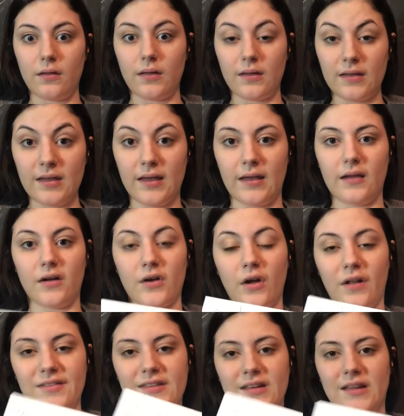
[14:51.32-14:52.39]
E. A
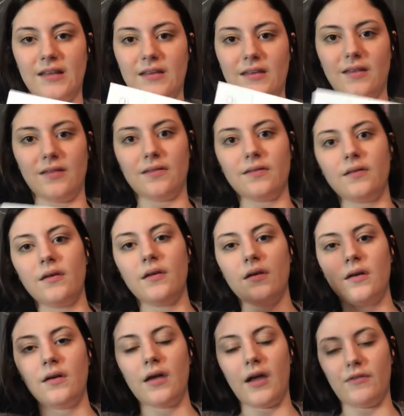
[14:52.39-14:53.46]
consonant is
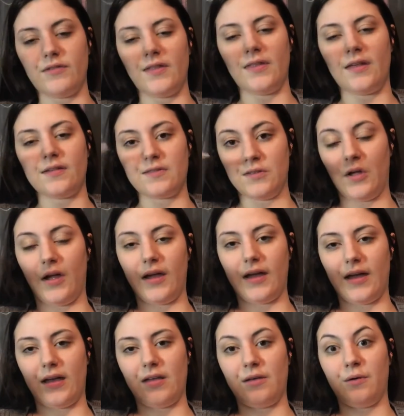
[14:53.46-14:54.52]
everything that's not
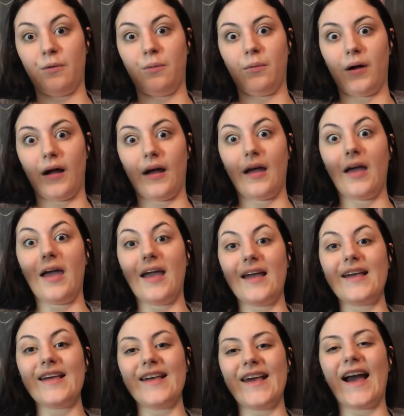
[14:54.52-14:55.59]
A-U,
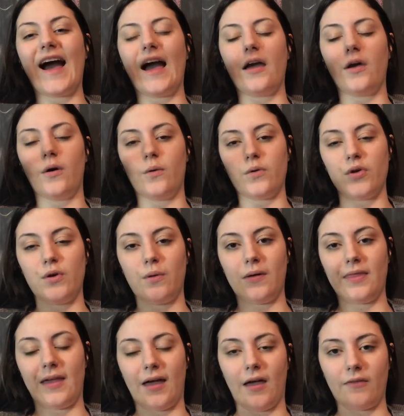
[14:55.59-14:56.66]
A-E-I-O-U in
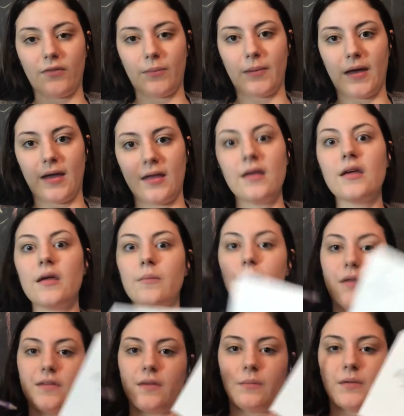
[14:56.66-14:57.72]
the alphabet, but
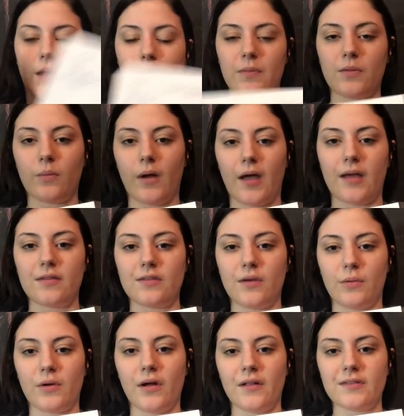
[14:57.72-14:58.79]
sometimes Y. So
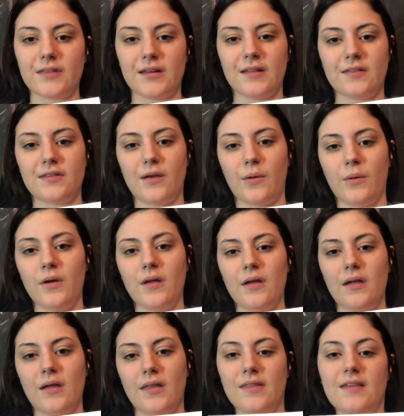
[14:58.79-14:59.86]
consonant. So
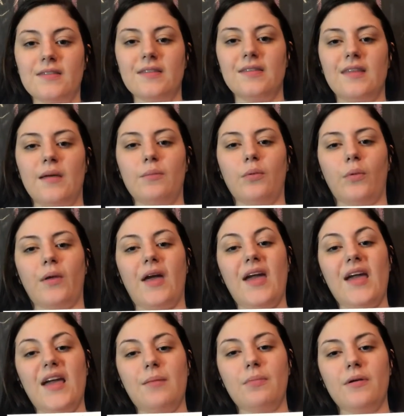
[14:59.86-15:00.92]
in this example,
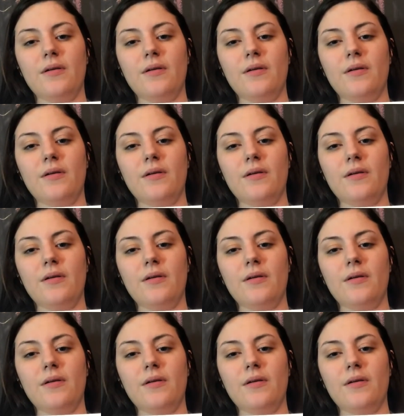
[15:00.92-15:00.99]
ape.